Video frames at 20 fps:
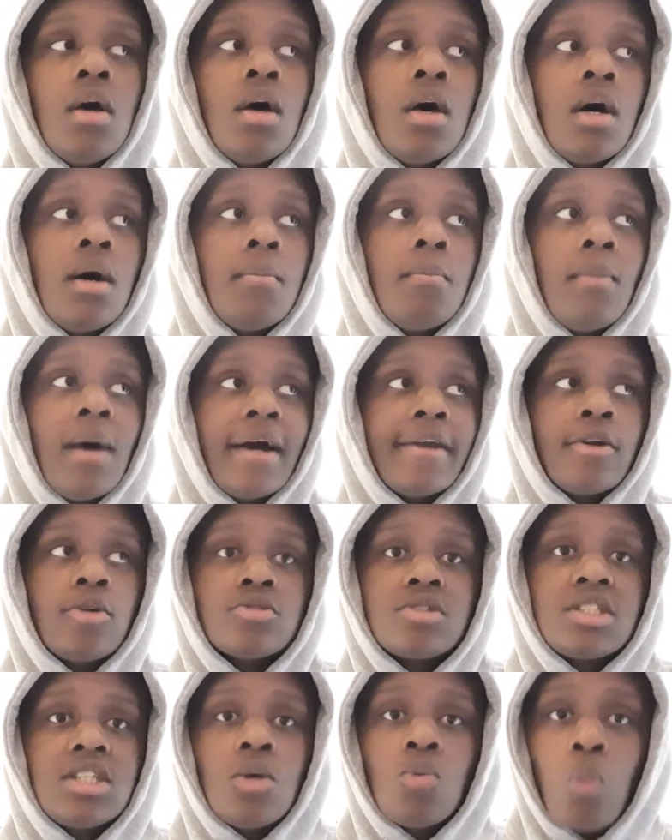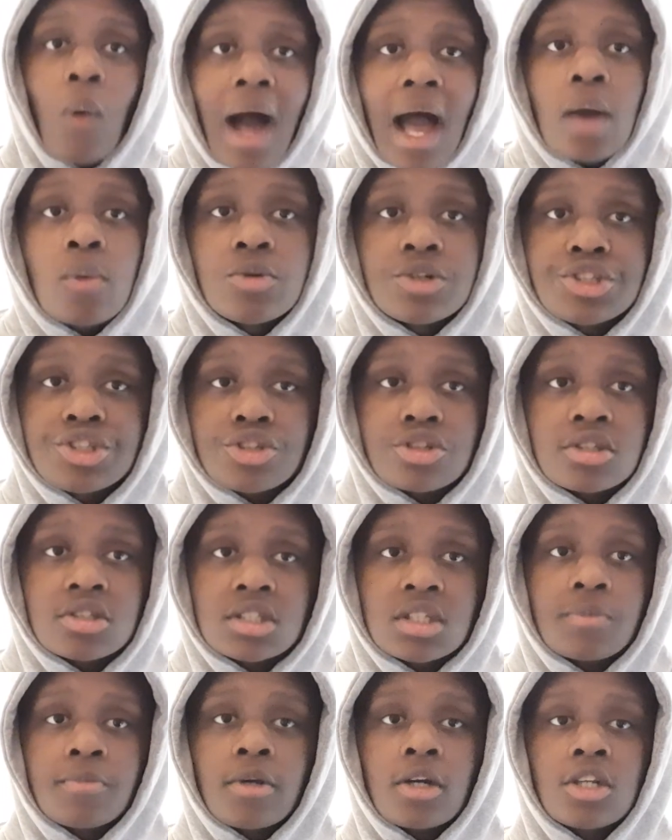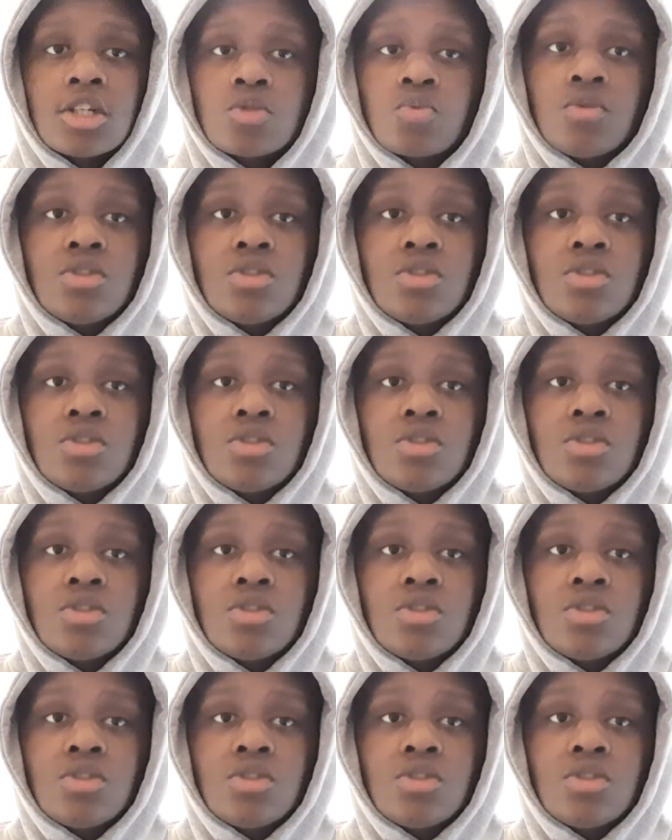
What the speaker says: I don't see why we shouldn't, to be honest.